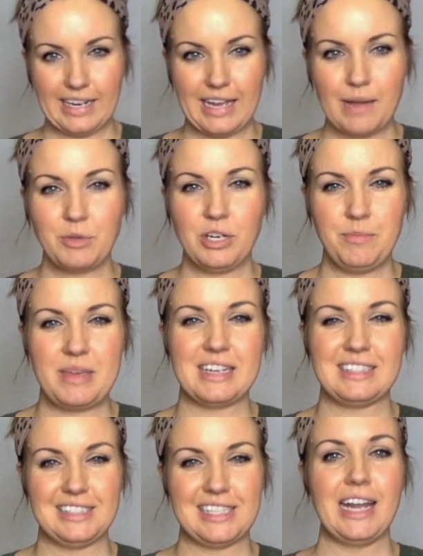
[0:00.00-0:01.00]
I'm going to be
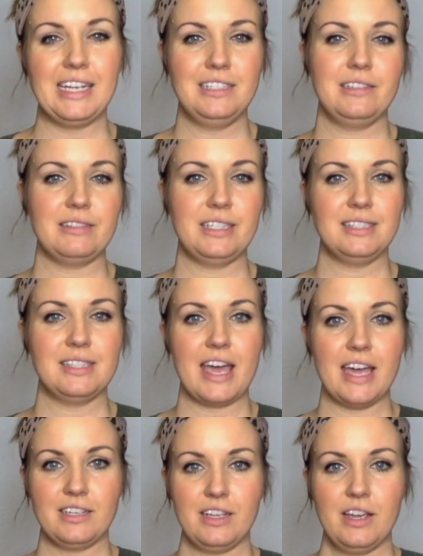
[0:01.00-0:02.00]
excited to list
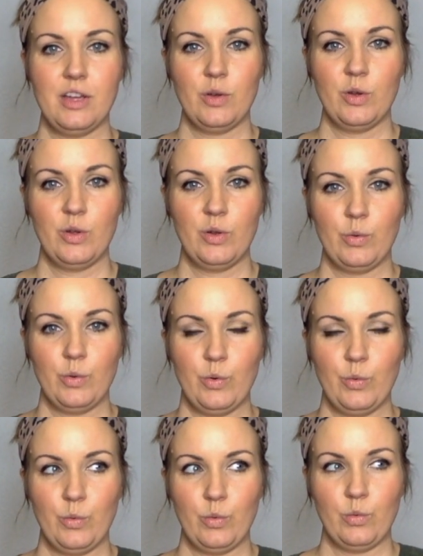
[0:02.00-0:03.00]
that,
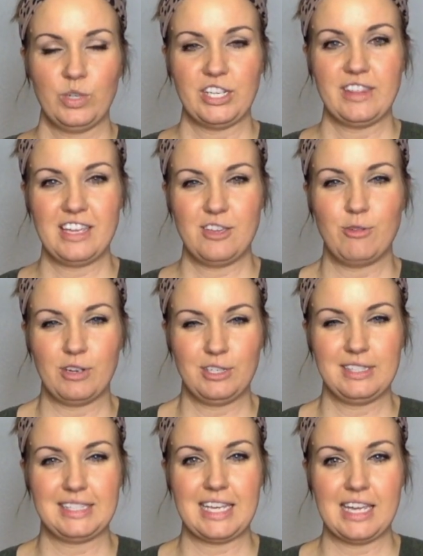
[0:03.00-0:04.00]
which I think you can
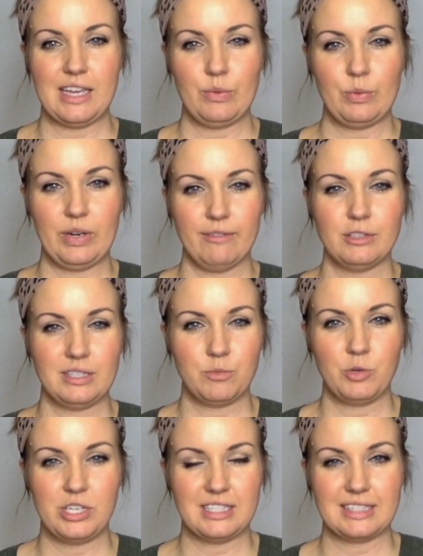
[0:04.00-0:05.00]
see whenever
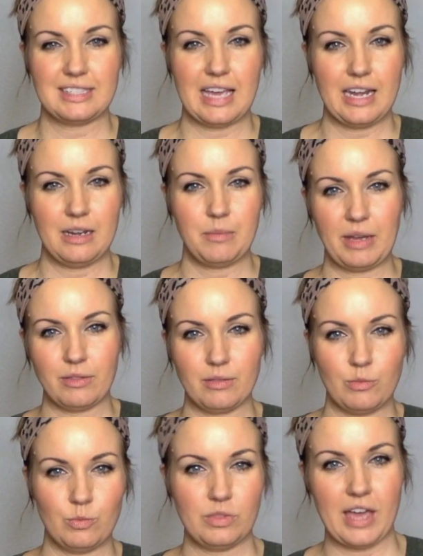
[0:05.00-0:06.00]
someone is excited about
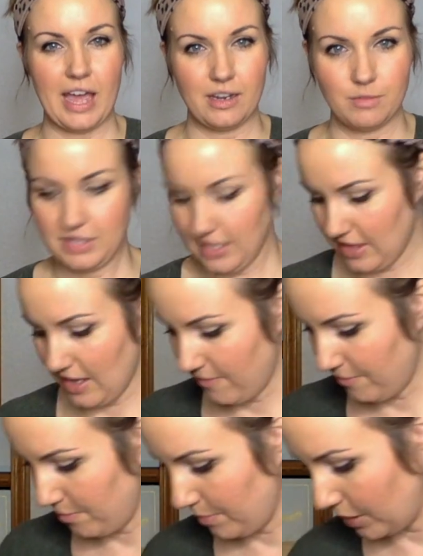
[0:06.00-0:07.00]
the items that they've
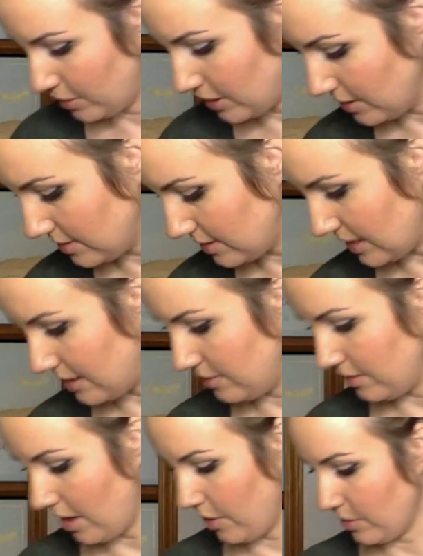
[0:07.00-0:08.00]
purchased and
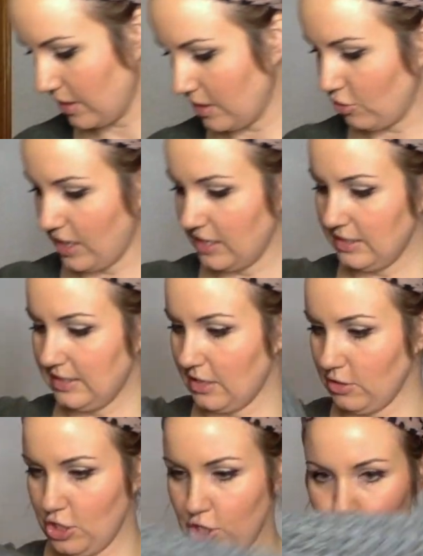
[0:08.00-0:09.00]
are trying to
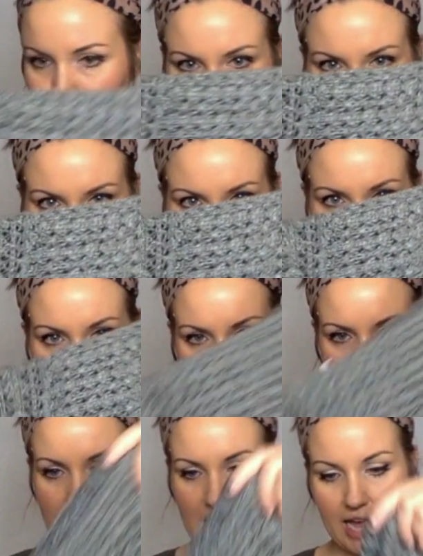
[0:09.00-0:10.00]
sell to you. So,
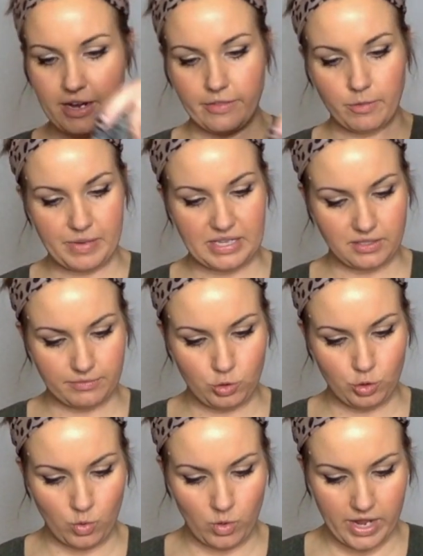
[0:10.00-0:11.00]
another piece of
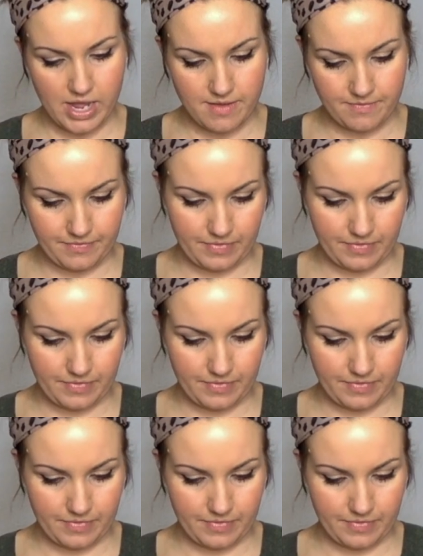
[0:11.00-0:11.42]
Joy,